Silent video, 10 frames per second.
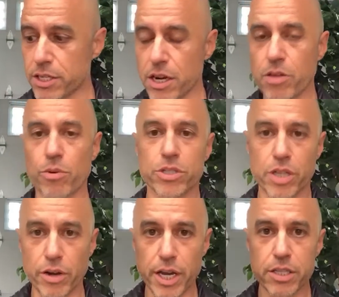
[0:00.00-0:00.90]
in other words,
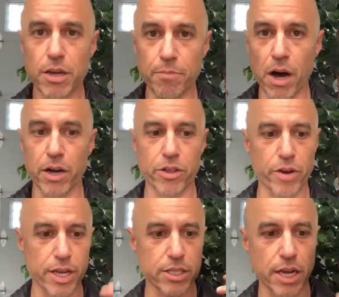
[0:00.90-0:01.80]
there is a mug, there
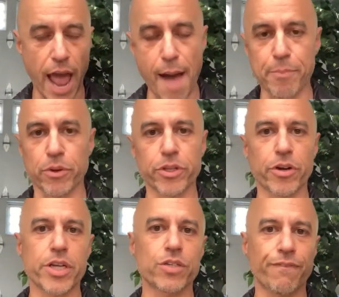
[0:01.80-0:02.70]
is an apple, there
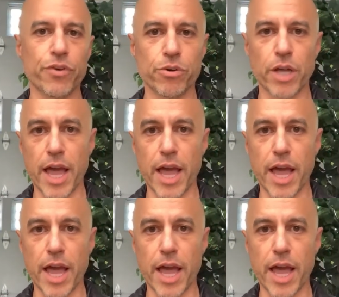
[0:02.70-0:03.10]
is food,